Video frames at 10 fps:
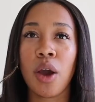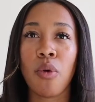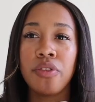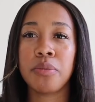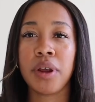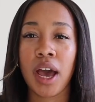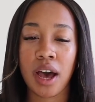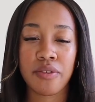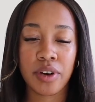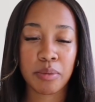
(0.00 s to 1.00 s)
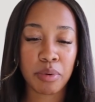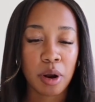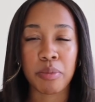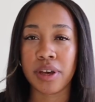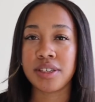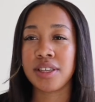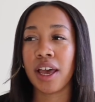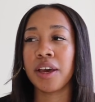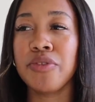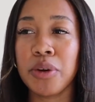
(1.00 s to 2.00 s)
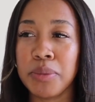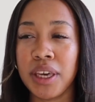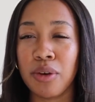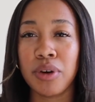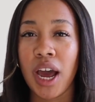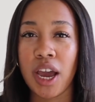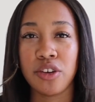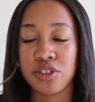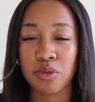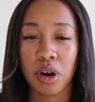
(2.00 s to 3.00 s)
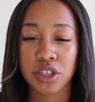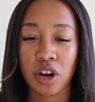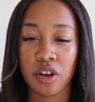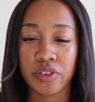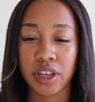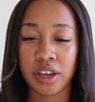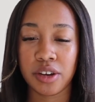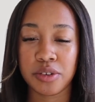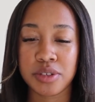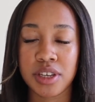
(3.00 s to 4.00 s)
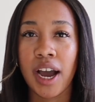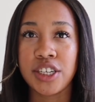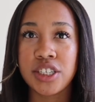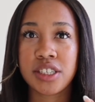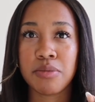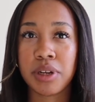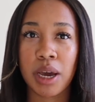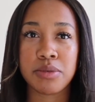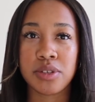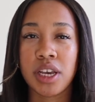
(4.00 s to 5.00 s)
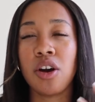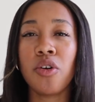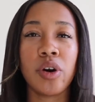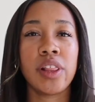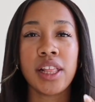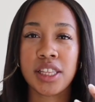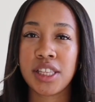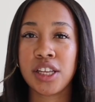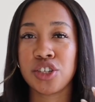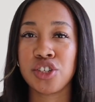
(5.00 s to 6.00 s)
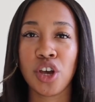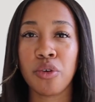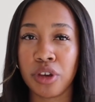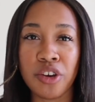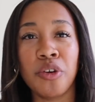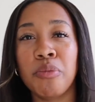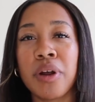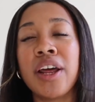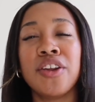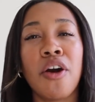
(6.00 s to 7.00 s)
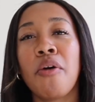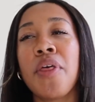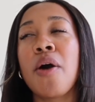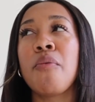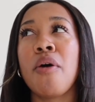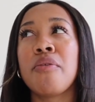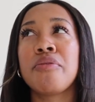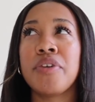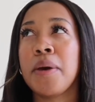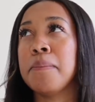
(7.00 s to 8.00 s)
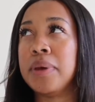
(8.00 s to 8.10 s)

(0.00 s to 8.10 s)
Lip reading: I want them to have a purpose. Like for me, when I used to watch haul videos, I just sometimes was like, oh, that's so cute, but I know that won't fit